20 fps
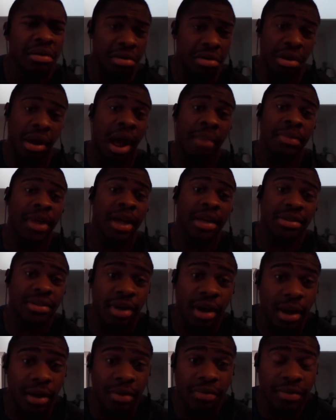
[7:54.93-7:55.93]
I'm not
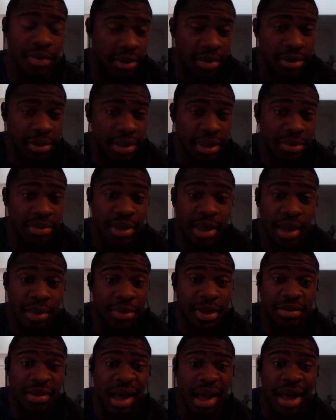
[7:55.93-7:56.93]
soft. He was like, I'm
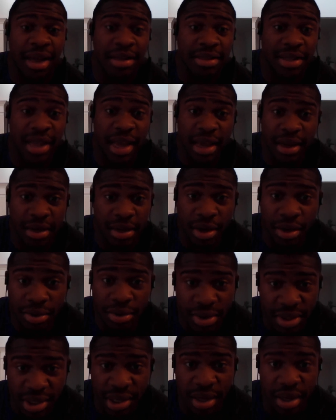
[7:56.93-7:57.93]
not soft. I could take a
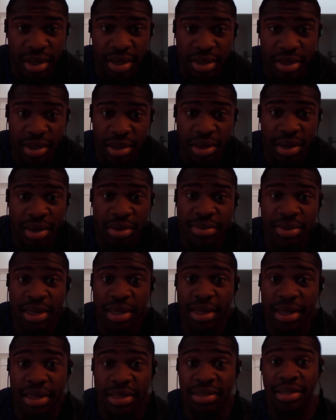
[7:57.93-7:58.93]
Koji on. You know what I'm
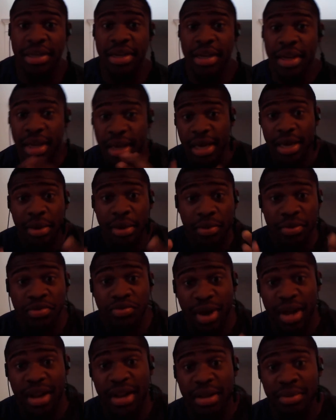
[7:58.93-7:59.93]
saying? Because he was
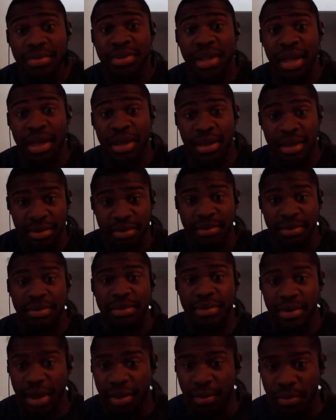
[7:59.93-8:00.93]
ready.
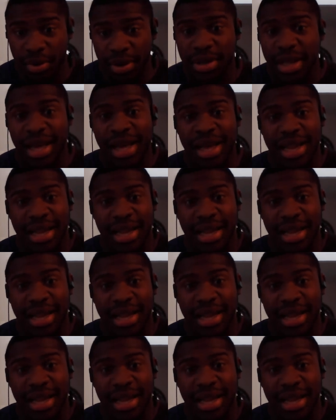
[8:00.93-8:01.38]
They